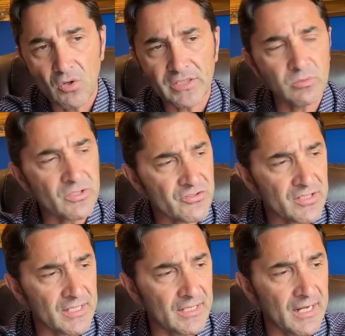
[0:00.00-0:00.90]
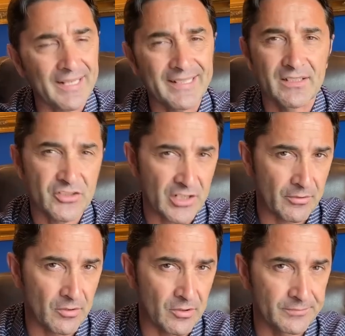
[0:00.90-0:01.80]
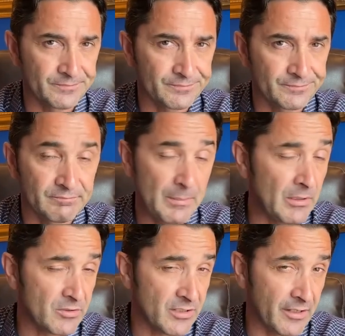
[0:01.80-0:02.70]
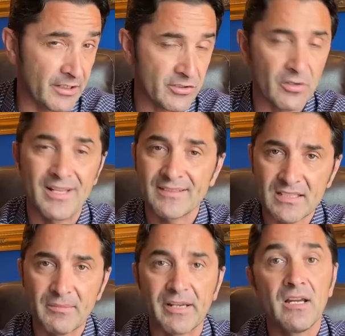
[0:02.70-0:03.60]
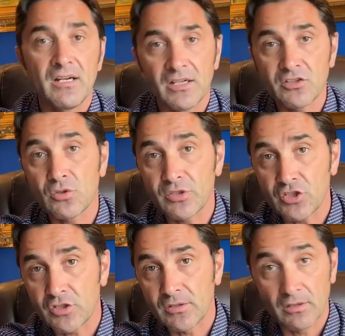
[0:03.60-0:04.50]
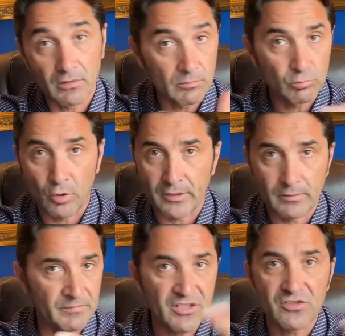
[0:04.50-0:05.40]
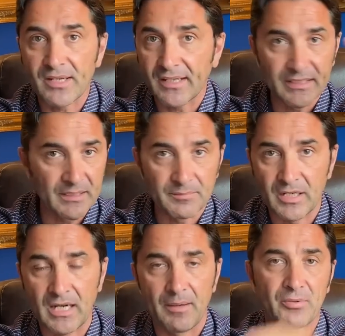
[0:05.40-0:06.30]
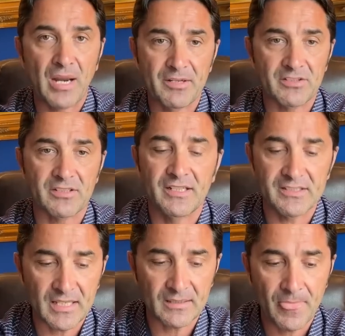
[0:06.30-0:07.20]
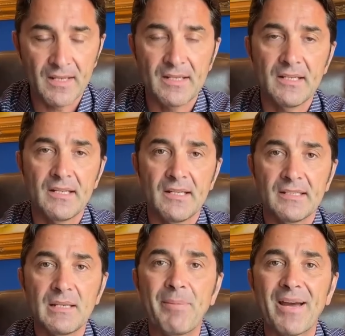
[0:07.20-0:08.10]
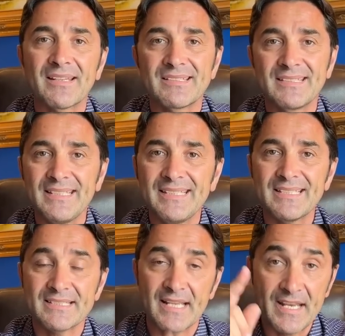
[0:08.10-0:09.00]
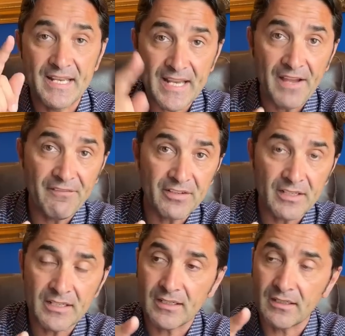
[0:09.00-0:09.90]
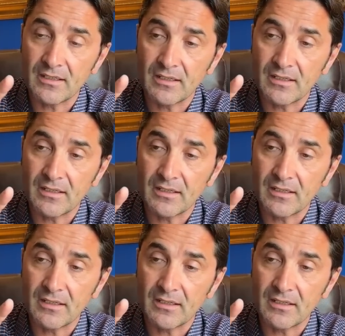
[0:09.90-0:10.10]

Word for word: or it was uh, Ariel Sharon. Maybe it was Ariel Sharon. Doesn't matter. A Jewish or Israeli uh, prime minister. He said, the Palestinians never